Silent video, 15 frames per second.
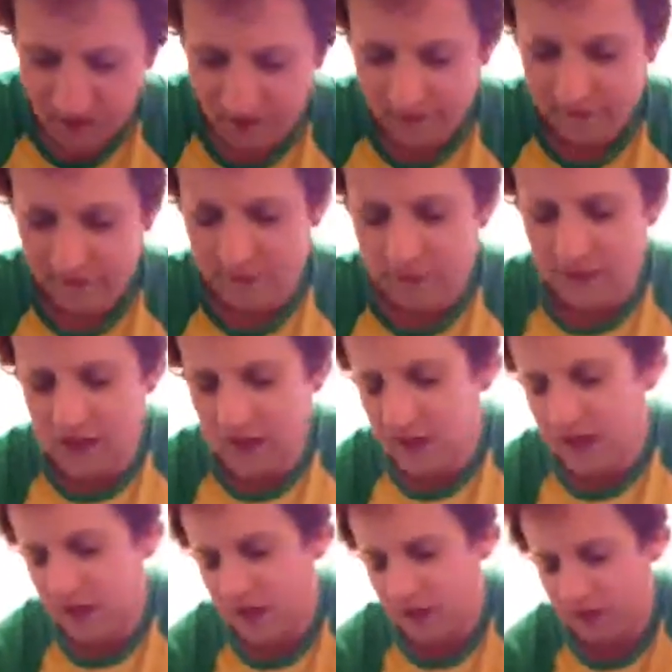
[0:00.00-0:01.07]
at
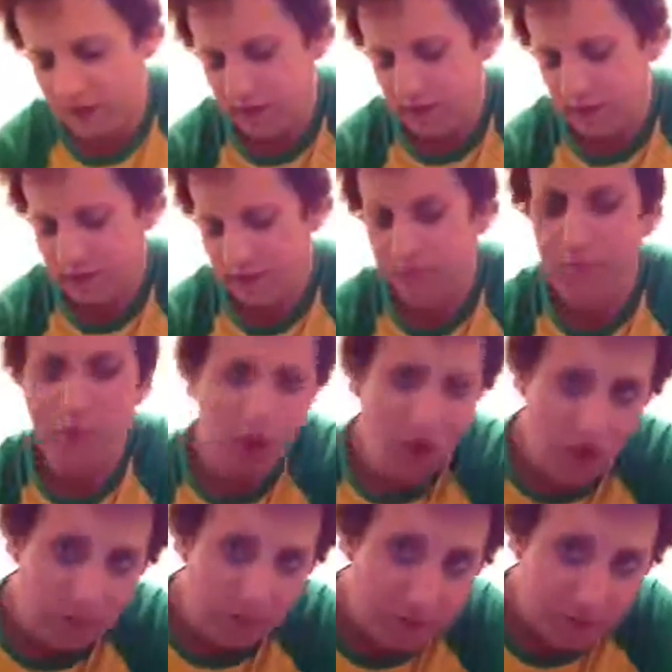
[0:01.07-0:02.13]
the
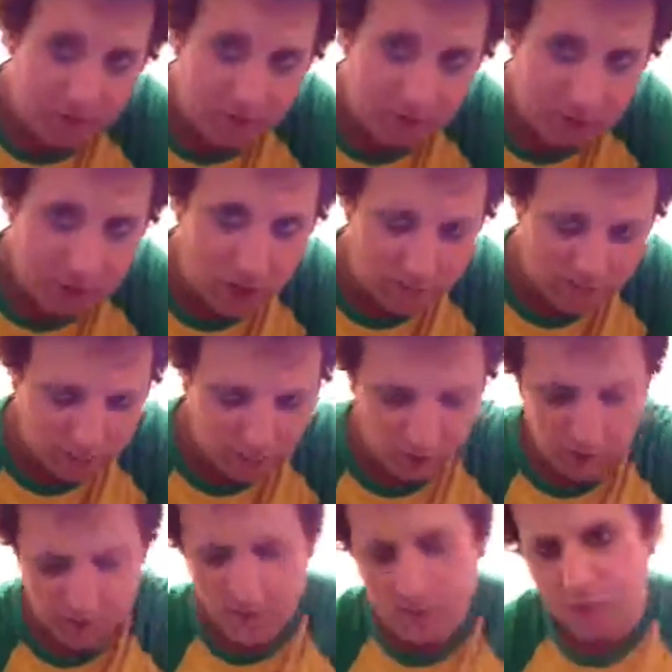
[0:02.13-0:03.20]
blurb, and I'll give the blurb a
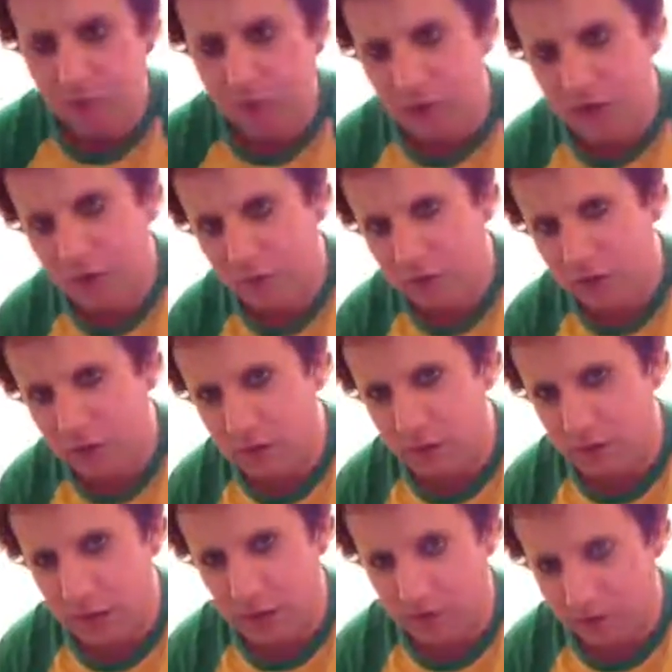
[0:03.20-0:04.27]
score. This is something I actually want to
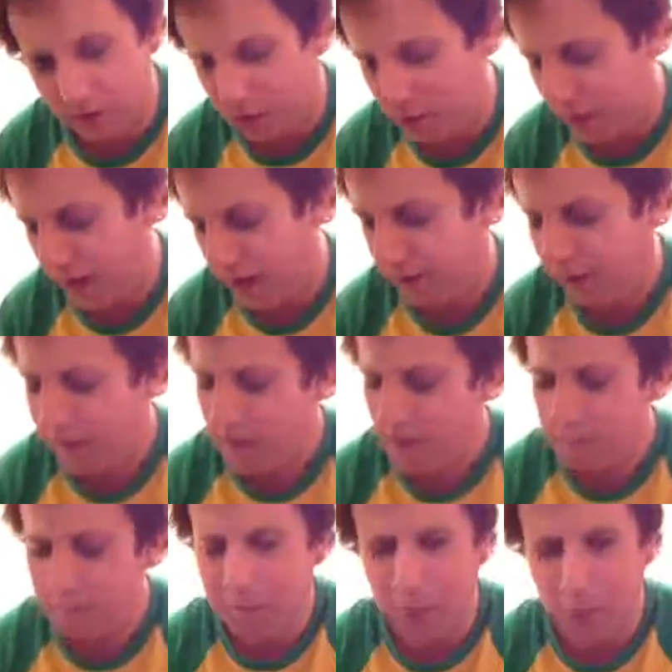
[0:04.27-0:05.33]
do on each review now.
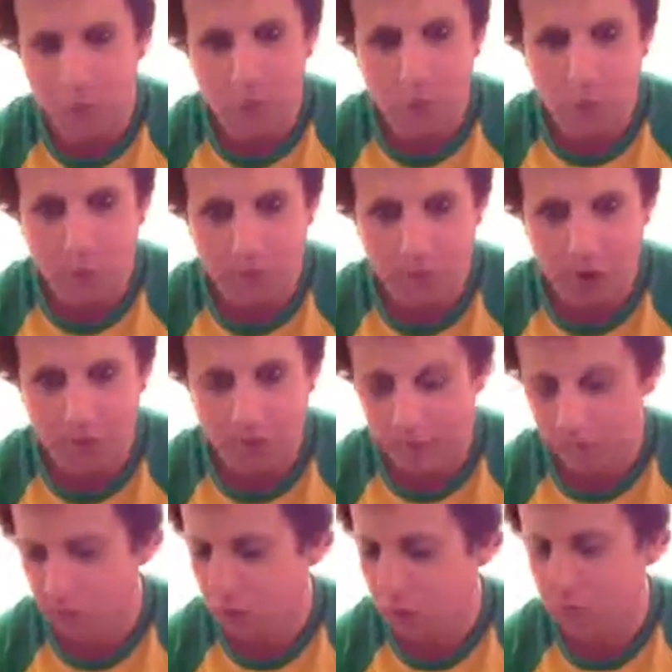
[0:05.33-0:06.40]
Bottle score, blurb
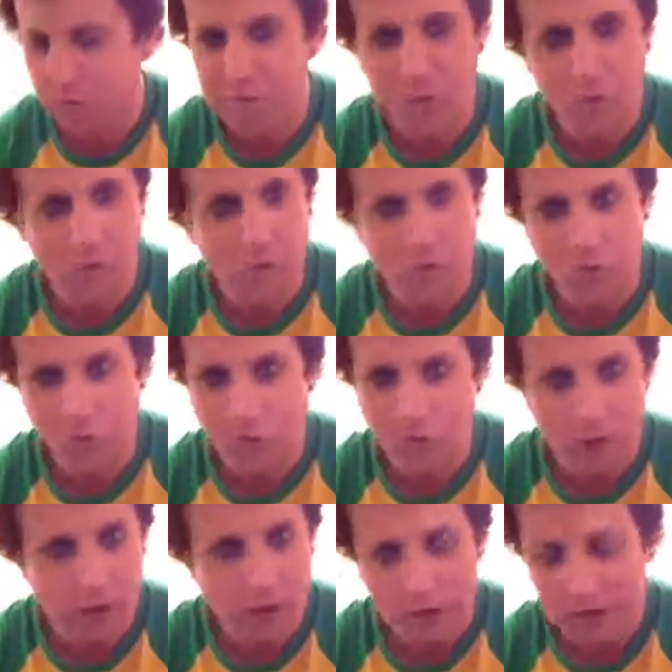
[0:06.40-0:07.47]
score, smell
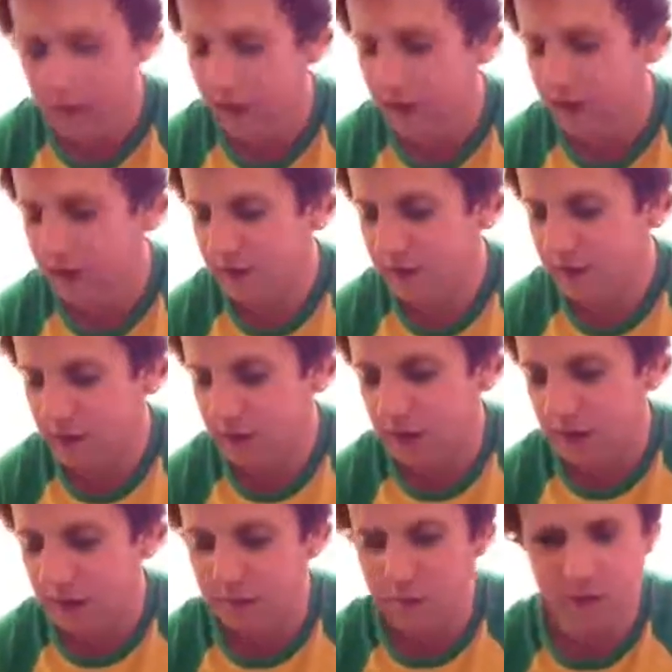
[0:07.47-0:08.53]
score, and
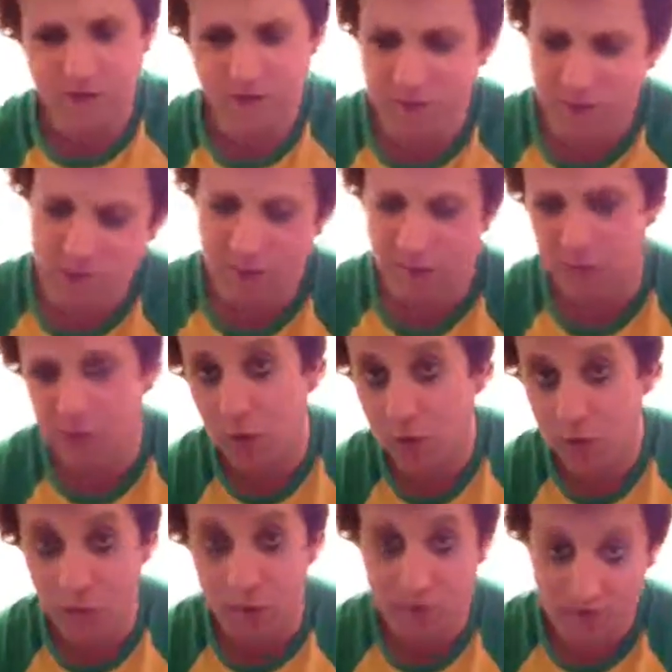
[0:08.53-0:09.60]
well, not going to smell
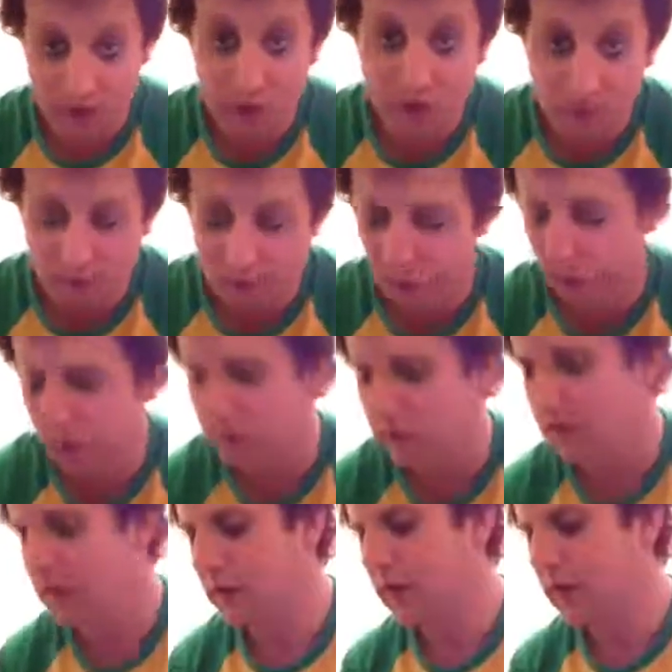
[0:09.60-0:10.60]
score, but taste score,